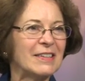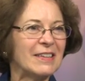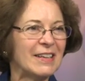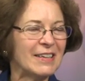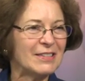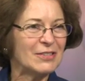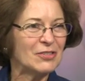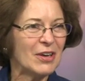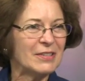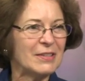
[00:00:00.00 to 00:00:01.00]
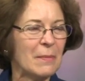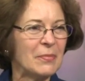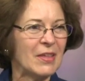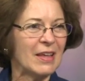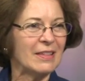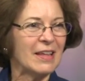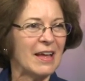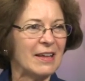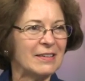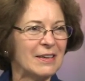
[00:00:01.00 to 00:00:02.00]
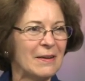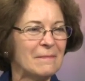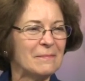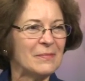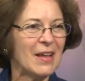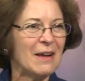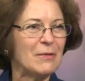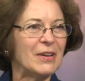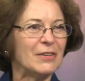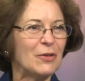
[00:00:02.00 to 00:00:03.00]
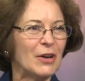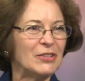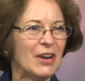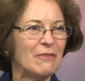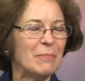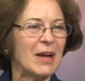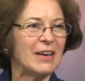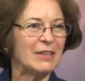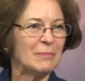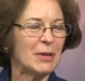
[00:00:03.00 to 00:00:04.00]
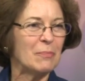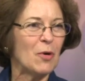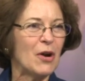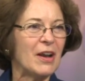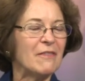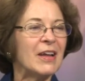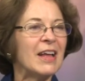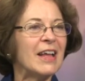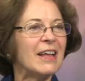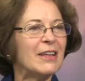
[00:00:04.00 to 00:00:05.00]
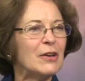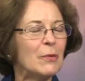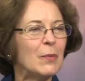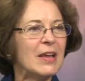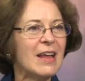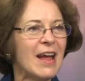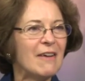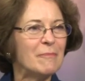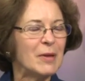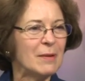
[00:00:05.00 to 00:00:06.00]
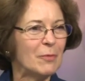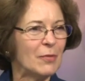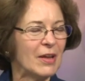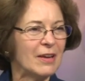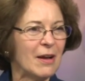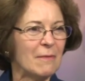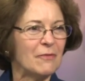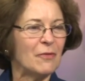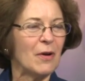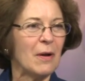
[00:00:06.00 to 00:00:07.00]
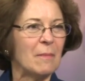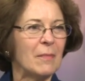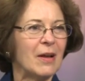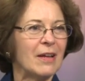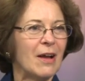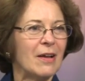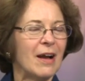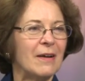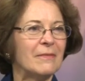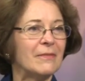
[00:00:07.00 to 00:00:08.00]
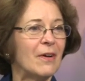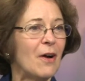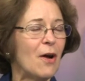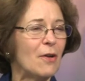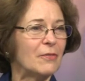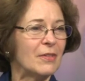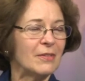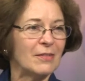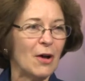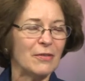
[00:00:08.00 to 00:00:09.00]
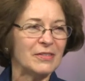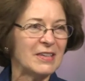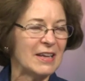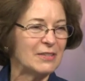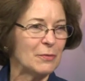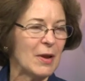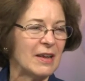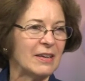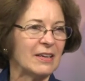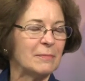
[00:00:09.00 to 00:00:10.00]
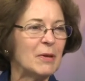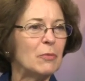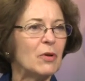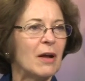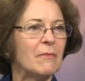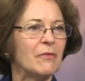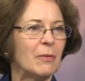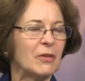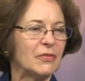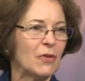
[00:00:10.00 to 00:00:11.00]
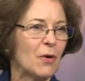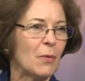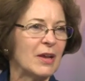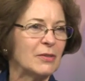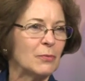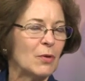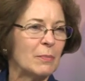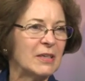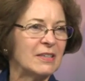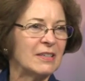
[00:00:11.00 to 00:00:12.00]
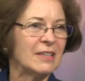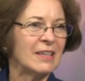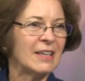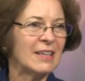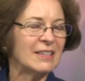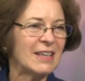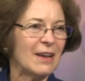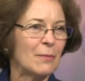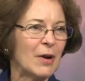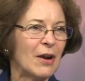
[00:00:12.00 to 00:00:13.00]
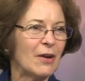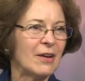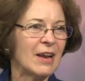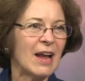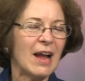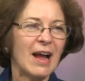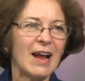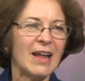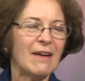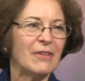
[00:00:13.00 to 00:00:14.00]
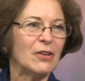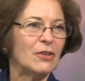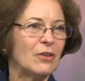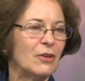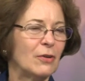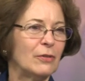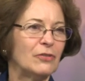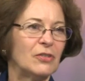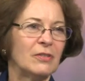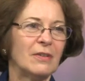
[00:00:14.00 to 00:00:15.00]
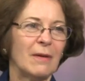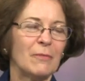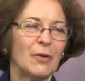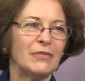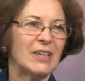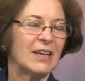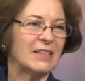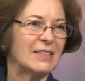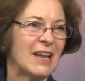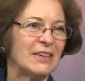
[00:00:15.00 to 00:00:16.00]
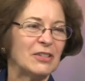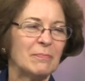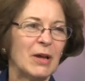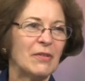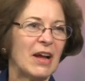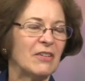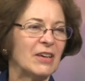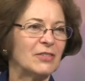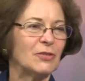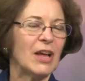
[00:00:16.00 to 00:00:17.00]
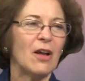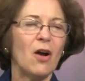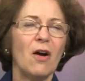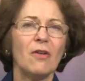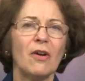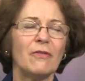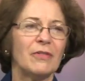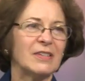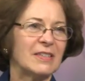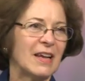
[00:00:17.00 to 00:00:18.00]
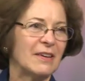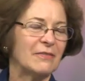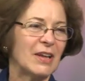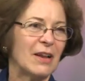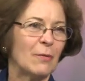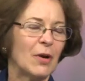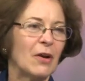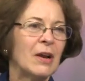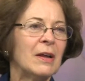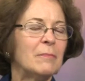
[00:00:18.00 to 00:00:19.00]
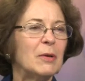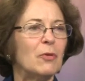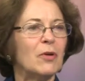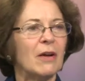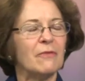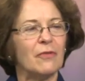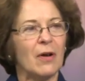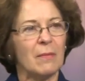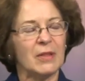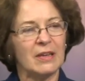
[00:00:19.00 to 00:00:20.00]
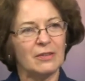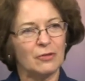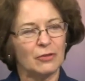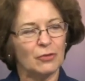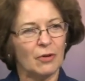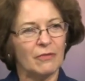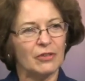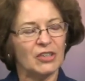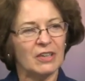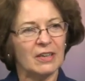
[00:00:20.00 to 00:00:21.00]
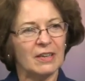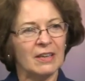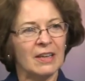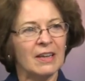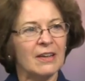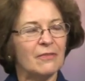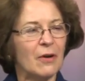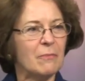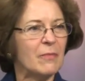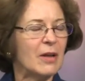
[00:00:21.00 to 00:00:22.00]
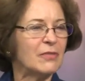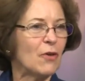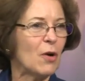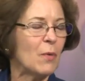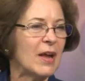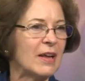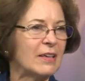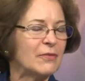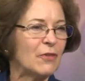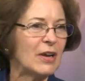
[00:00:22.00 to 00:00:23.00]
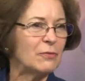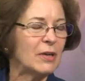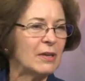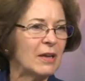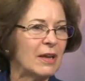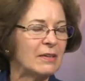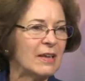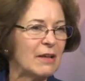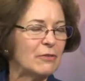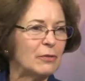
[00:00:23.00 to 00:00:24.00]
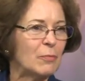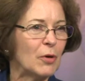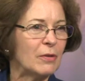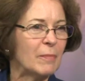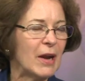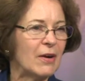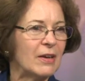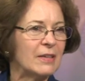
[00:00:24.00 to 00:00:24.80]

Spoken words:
It's just something that I would encourage everybody to be a part of. You know, we have people that come from all the states surrounding us. People come from as far away as Wilmington, Delaware. I have a huge number of tickets that I just mailed out yesterday all over the state of Delaware. People come from the Eastern Shore of Virginia, from as far away as Frederick and Gaithersburg, Maryland.